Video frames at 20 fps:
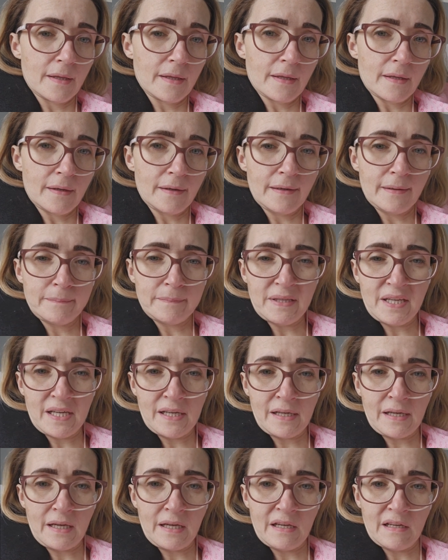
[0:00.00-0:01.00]
being
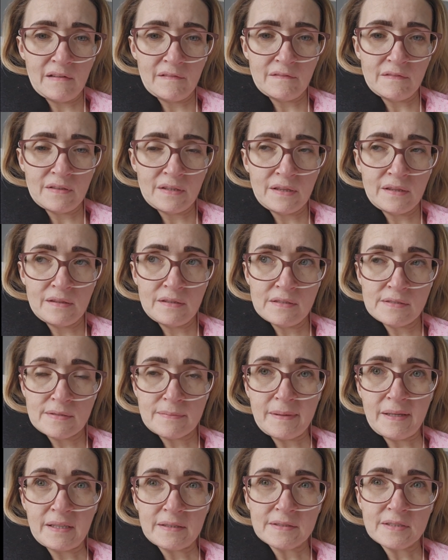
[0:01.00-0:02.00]
here for this amount of
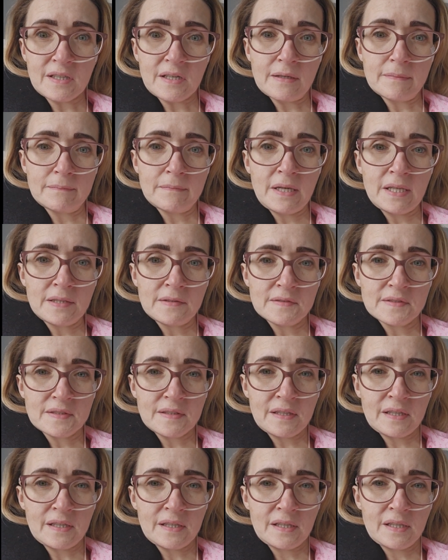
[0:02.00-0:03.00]
time means that
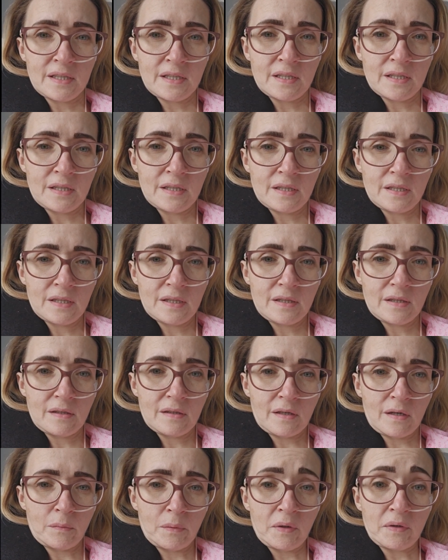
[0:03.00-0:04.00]
I
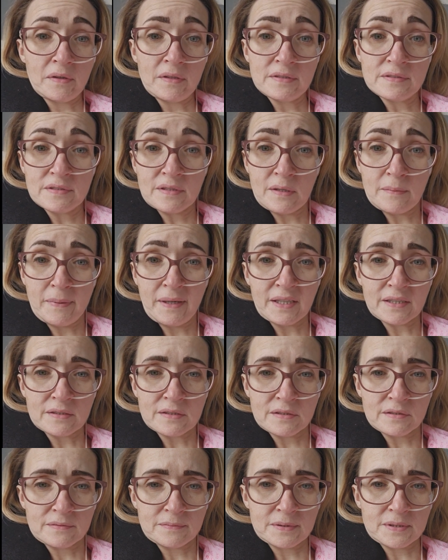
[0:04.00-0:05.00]
won't need to go back to
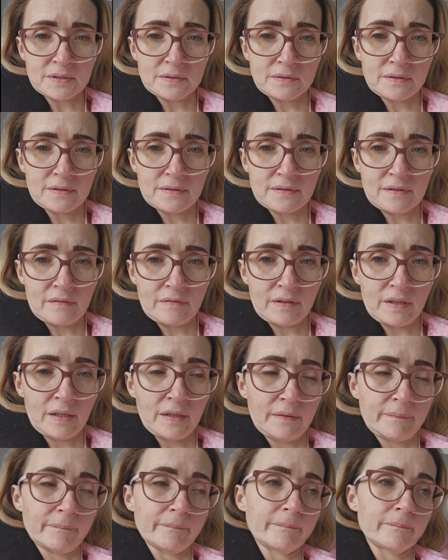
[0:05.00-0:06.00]
hospital and stuff like that
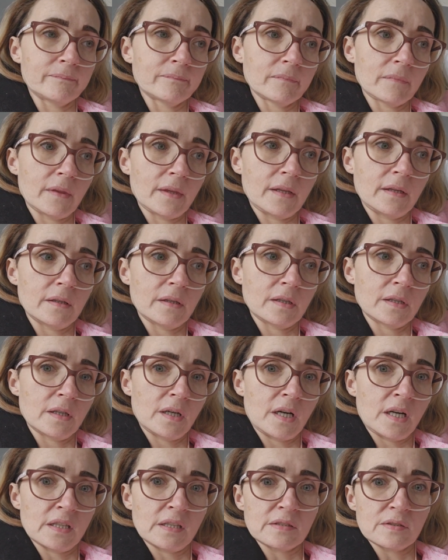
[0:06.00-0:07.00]
as
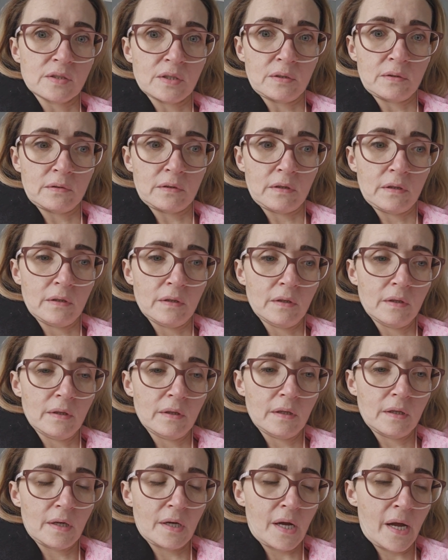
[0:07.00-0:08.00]
soon.
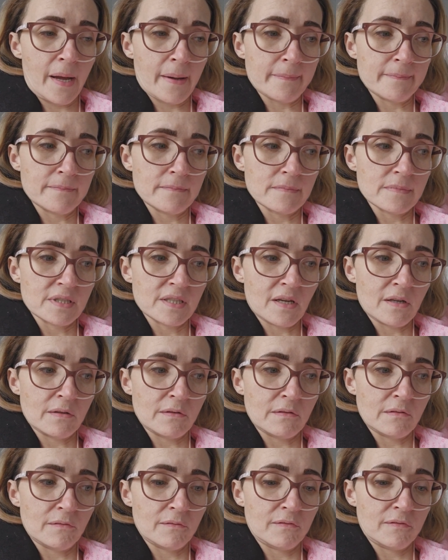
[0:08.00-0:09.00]
Um, so
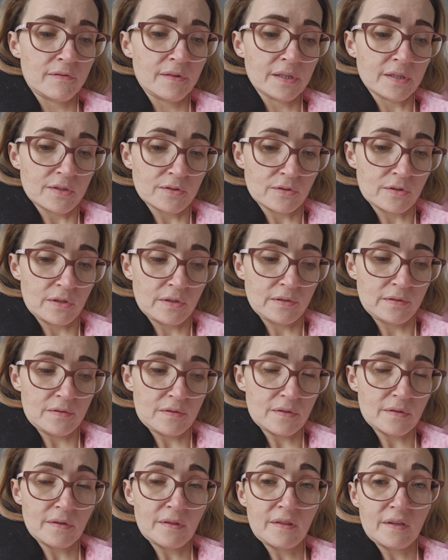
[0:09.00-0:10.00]
fingers crossed,
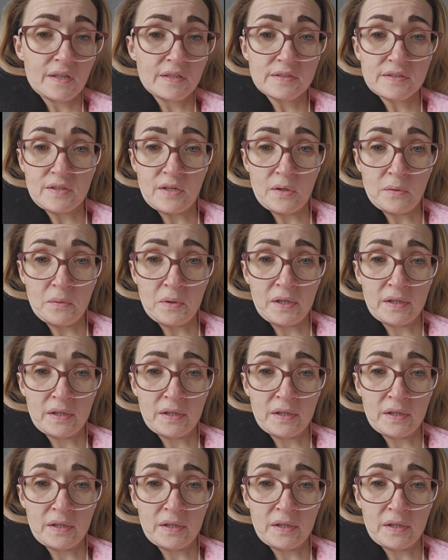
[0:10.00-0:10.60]
things go well.